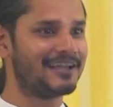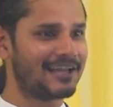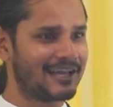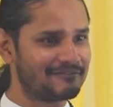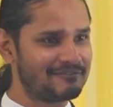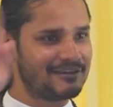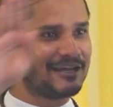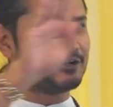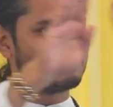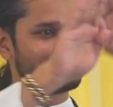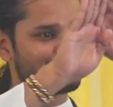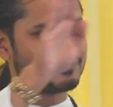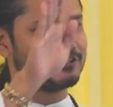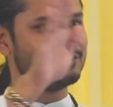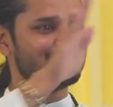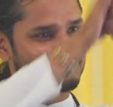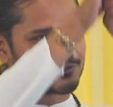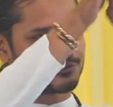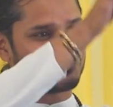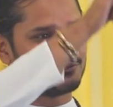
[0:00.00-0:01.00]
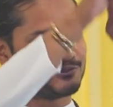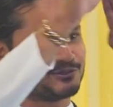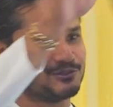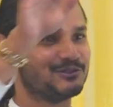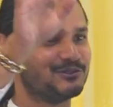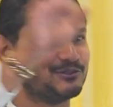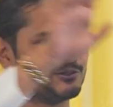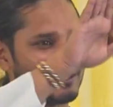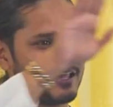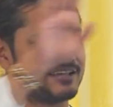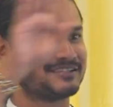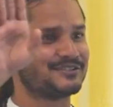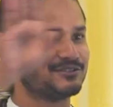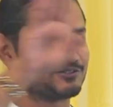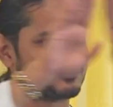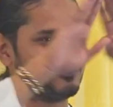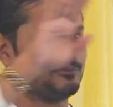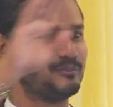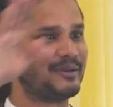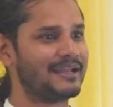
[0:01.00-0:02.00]
And we had to see usko, you know, kaise
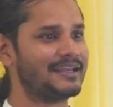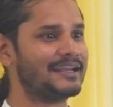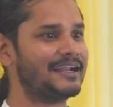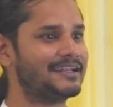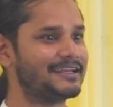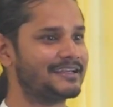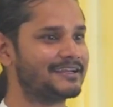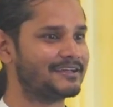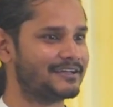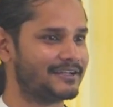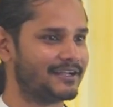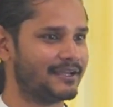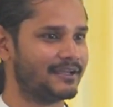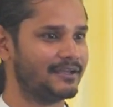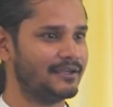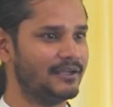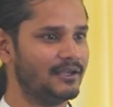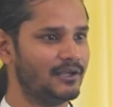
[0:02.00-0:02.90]
usko magnetic kare.